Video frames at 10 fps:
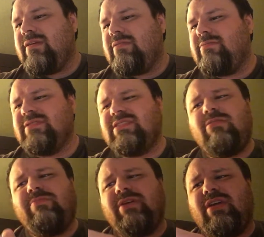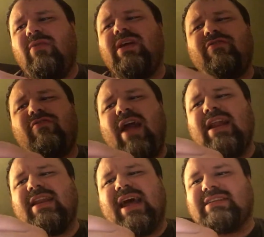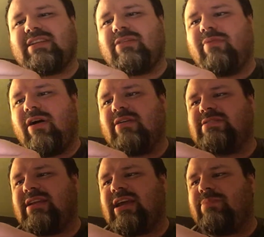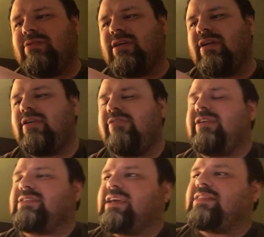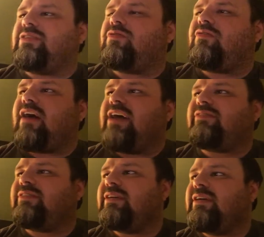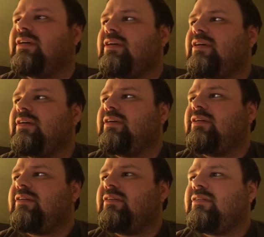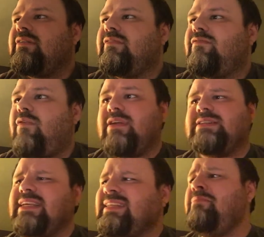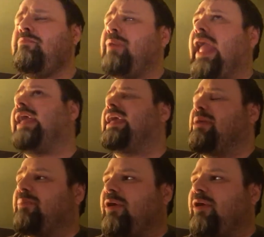Who is your peculiar friend? Asked the bard, sitting up and looking curiously at the new arrival. For an assistant pig keeper,